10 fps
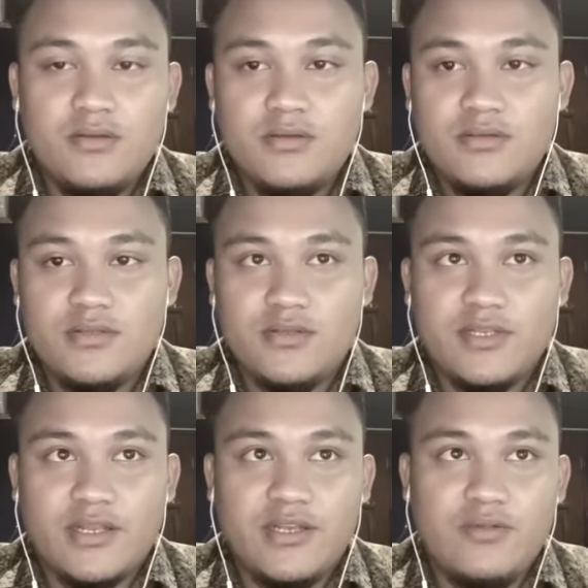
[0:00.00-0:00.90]
So
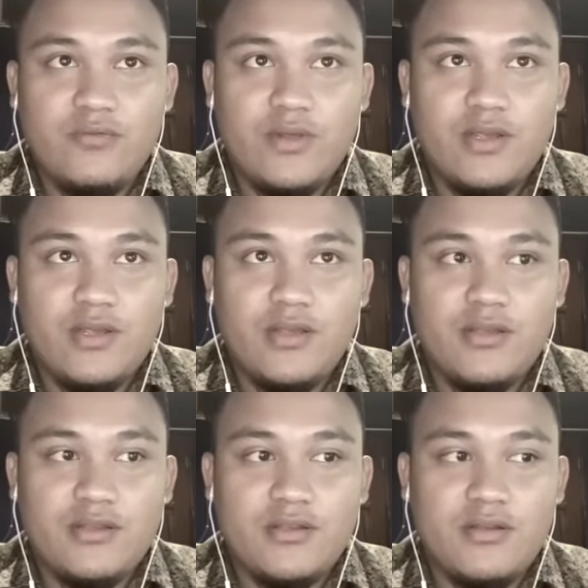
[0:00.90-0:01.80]
second,
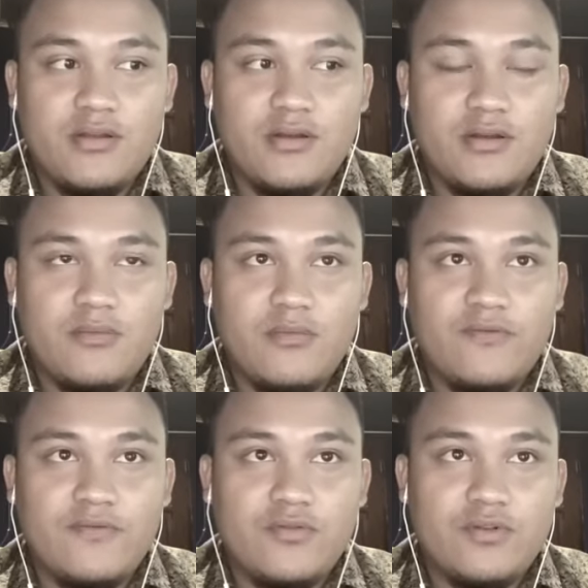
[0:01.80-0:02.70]
we
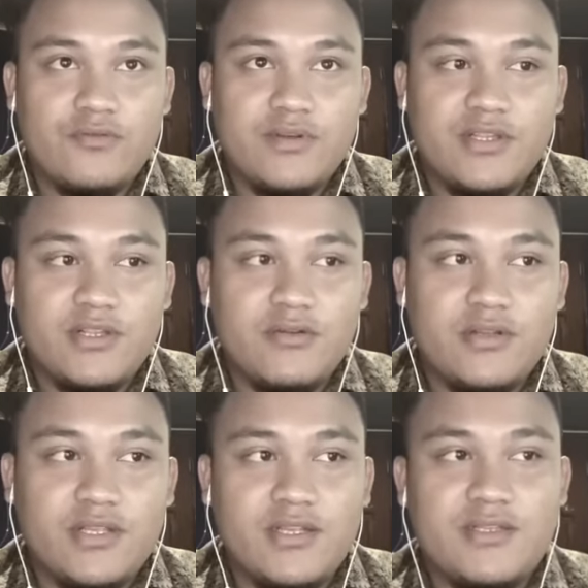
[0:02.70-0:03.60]
move to the return on
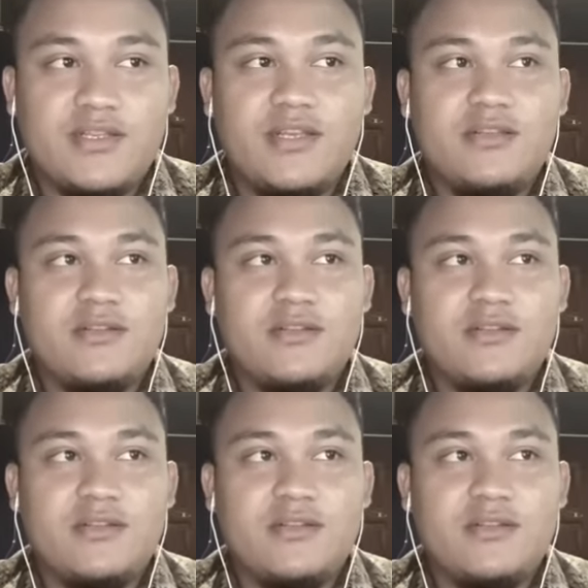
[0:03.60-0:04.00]
the asset.